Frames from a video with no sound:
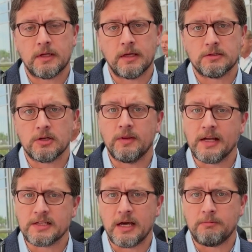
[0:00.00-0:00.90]
can turn
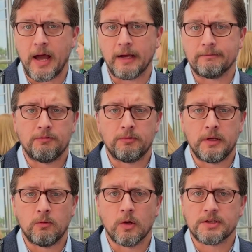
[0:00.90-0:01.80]
that tide back if
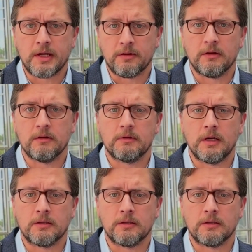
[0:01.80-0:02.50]
we work together uh,